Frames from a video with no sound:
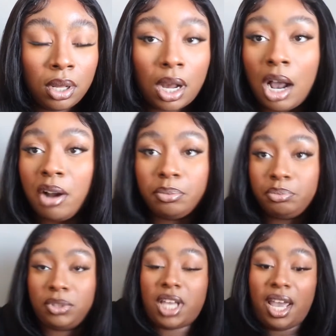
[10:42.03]
I'll
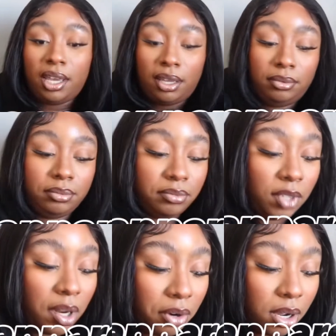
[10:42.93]
tag it.
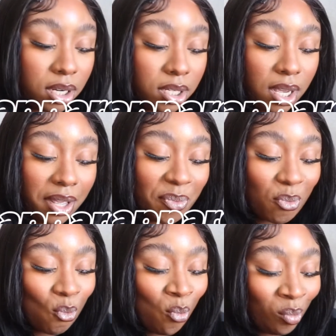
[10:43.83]
I don't know how to say it.
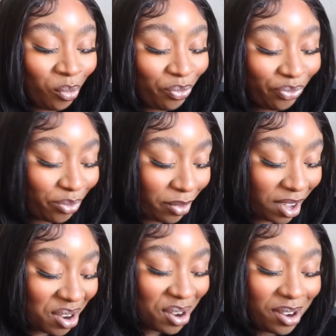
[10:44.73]

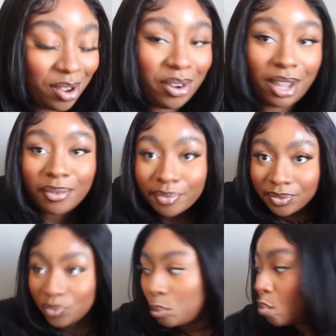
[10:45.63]
Okay.
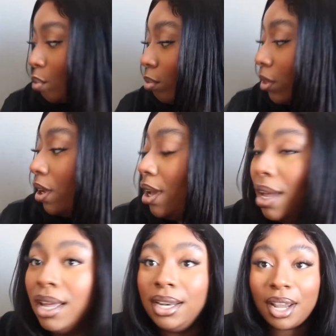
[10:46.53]

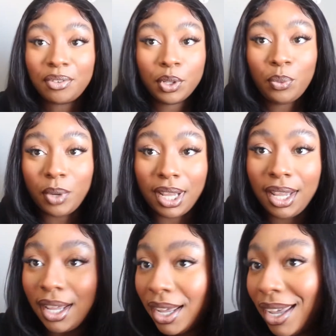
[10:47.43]
Now for the
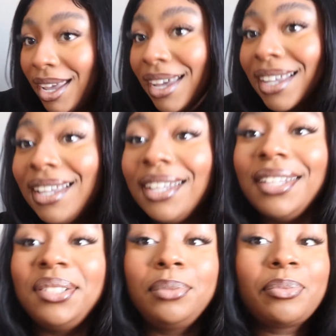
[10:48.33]
wig.
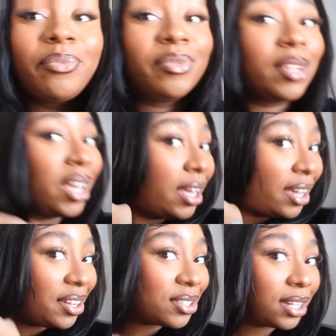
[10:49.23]

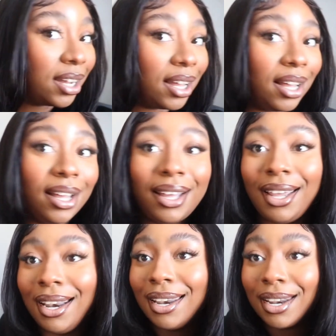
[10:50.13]
Here's the
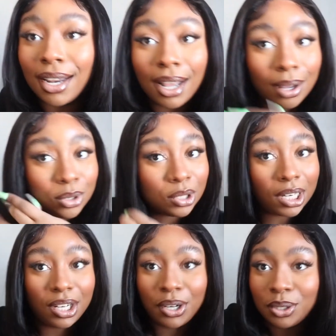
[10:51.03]
cut. I was trying
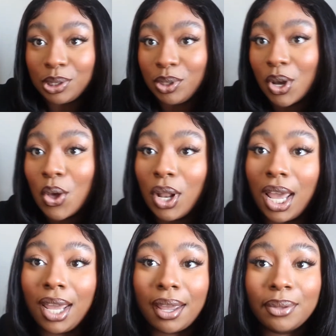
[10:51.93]
to, you know, do the whole
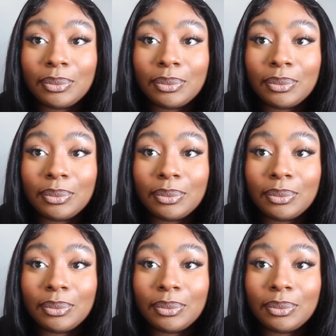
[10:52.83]
like